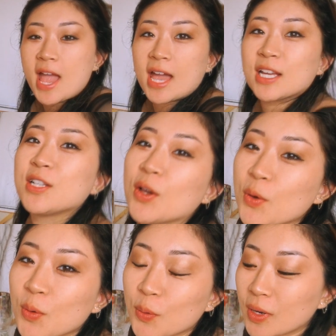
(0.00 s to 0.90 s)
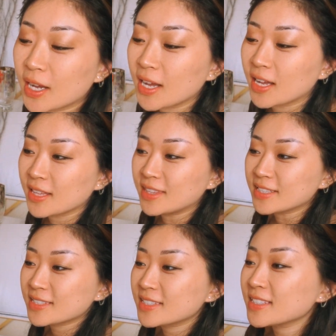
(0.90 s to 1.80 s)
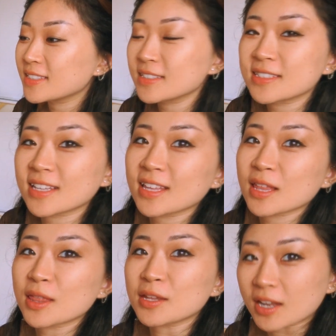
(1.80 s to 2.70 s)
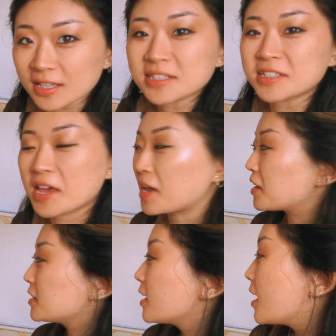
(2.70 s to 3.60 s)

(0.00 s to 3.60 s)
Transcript: Hello, this is the next day.